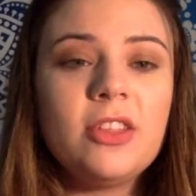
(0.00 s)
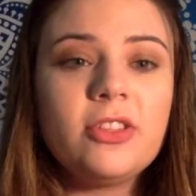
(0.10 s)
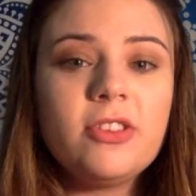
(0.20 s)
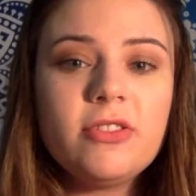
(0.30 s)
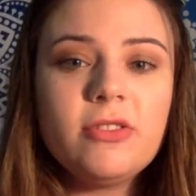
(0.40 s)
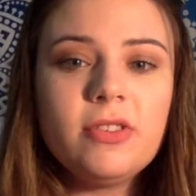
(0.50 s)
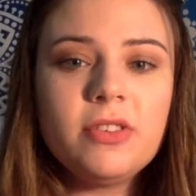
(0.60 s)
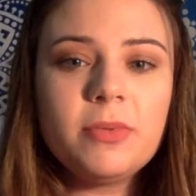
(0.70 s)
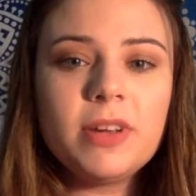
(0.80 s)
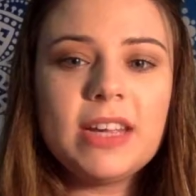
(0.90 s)
The
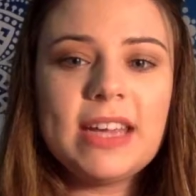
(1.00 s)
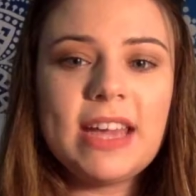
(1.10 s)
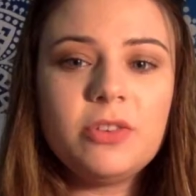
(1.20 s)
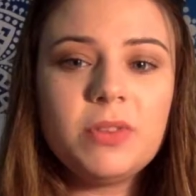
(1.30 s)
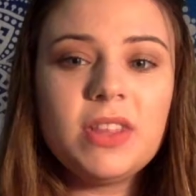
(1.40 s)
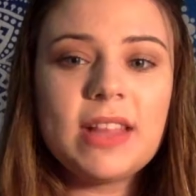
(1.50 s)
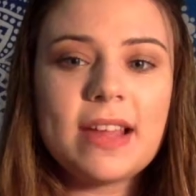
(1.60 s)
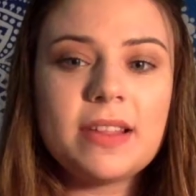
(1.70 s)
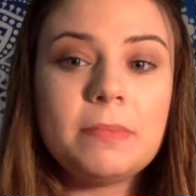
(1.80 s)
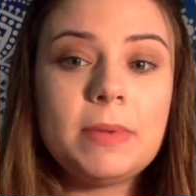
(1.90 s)
students were engaged with the
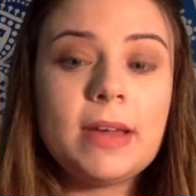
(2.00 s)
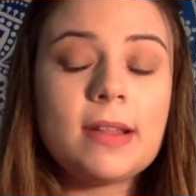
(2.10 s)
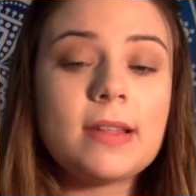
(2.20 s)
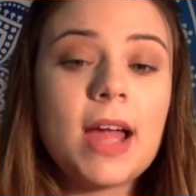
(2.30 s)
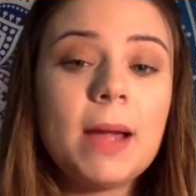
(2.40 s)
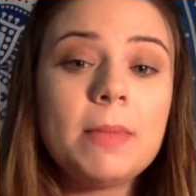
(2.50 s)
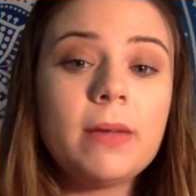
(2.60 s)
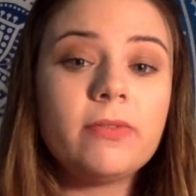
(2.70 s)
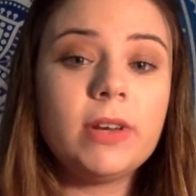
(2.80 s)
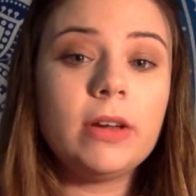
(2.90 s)
lesson because the
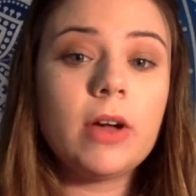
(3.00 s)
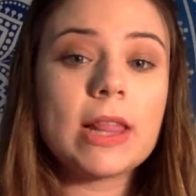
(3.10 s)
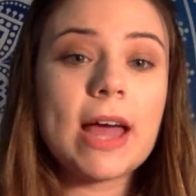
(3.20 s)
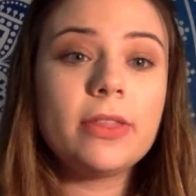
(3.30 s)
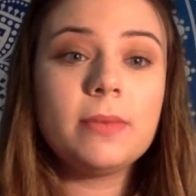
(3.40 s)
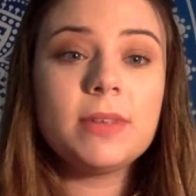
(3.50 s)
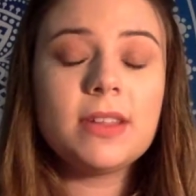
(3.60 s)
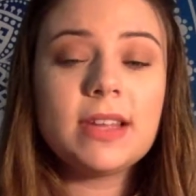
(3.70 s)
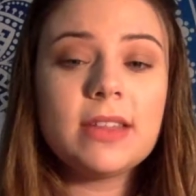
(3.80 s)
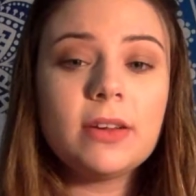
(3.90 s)
time-lapse video allowed them to
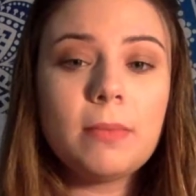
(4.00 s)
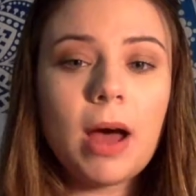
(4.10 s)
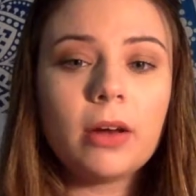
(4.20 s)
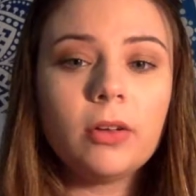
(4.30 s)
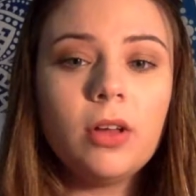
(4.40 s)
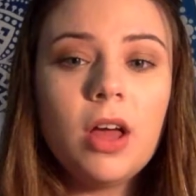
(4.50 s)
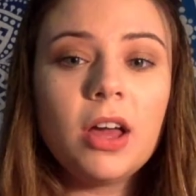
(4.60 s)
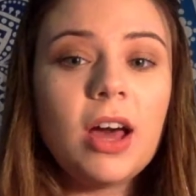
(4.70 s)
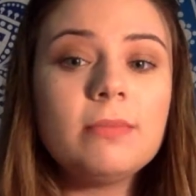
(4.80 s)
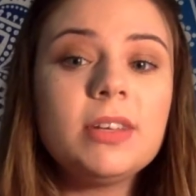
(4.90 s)
see their model
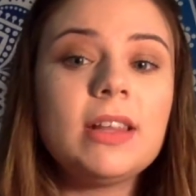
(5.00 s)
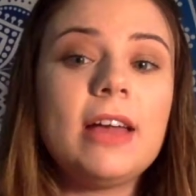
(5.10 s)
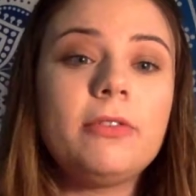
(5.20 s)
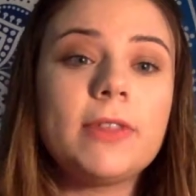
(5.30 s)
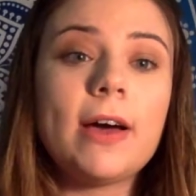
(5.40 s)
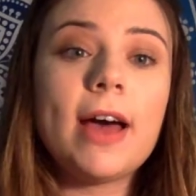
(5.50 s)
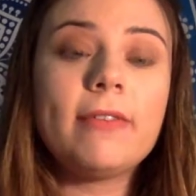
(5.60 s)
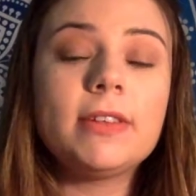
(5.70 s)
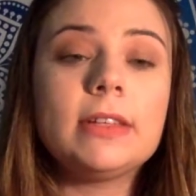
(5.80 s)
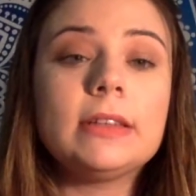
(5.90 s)
come to life without
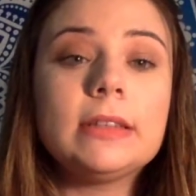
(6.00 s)
having to